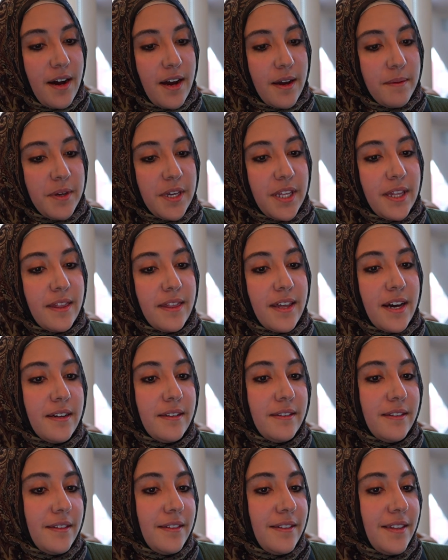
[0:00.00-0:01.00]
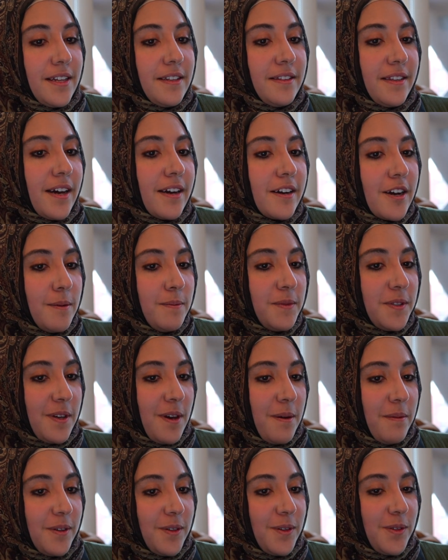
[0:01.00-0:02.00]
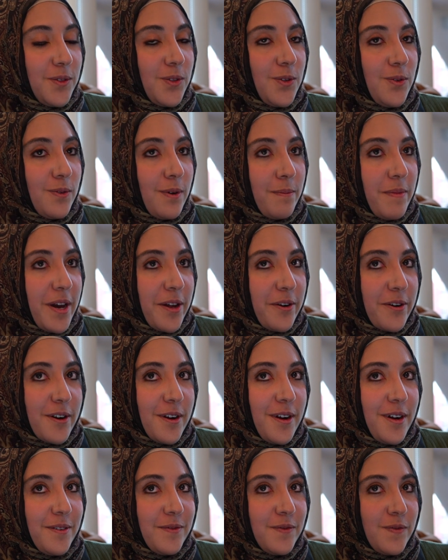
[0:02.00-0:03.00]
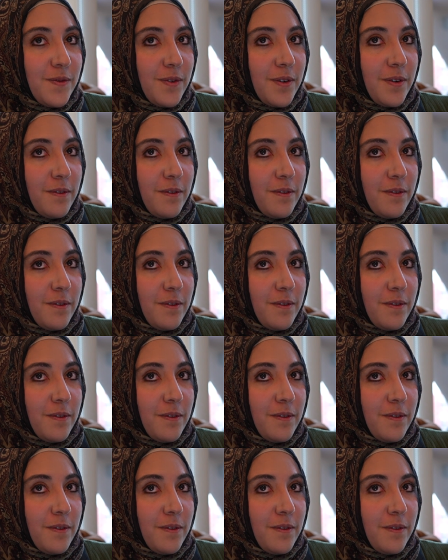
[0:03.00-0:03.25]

I mean, that comes to a matter of